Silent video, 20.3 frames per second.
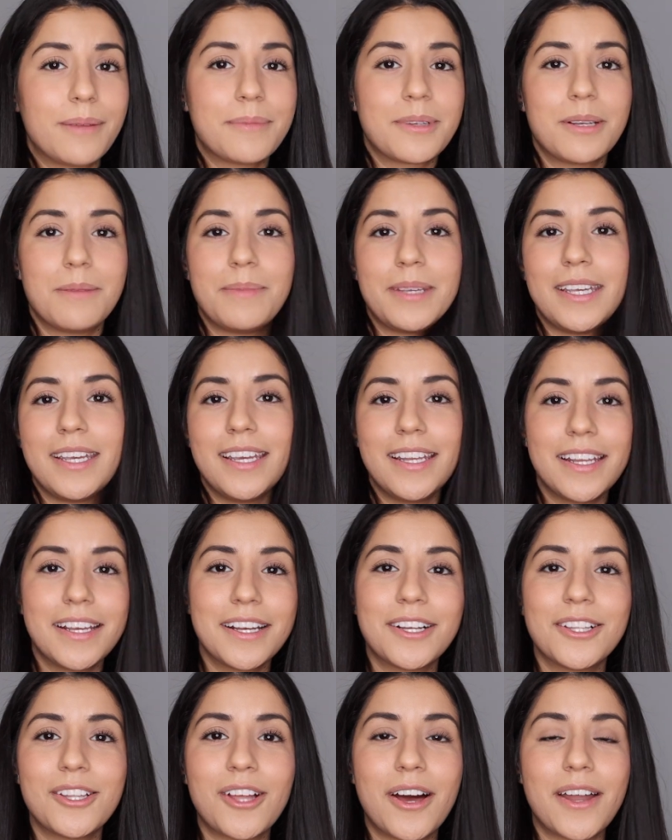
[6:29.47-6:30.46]
I'm gonna be
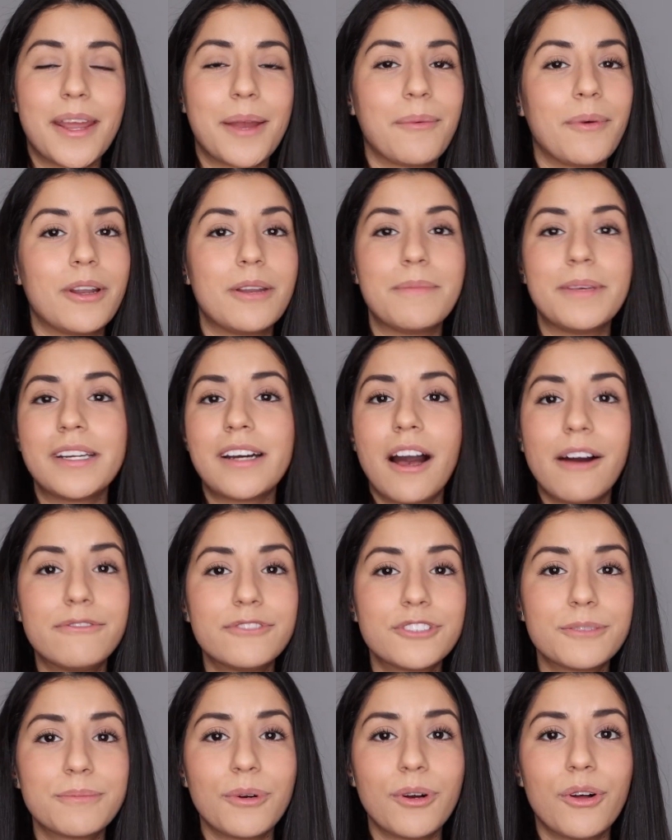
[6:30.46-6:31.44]
eating a lot, I want to be
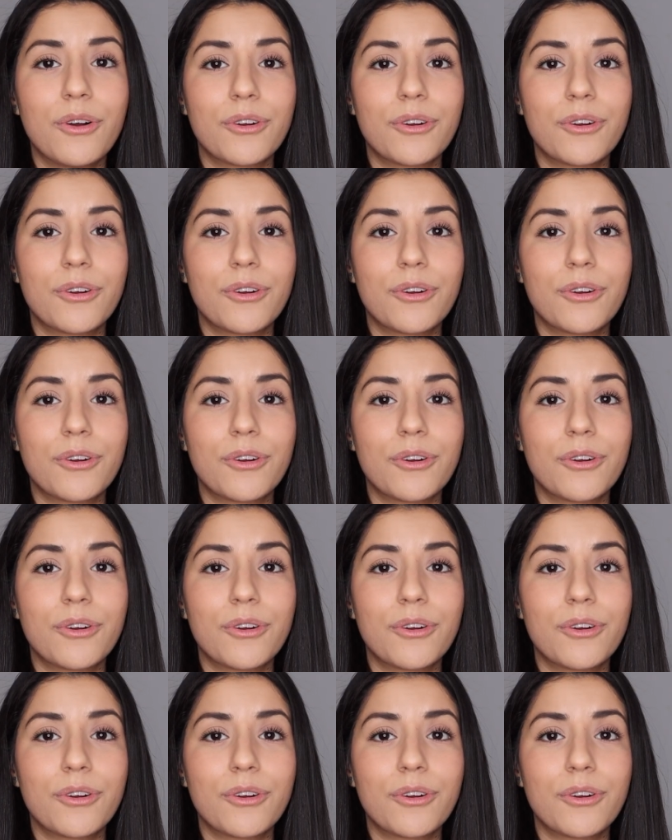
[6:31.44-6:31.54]
comfortable,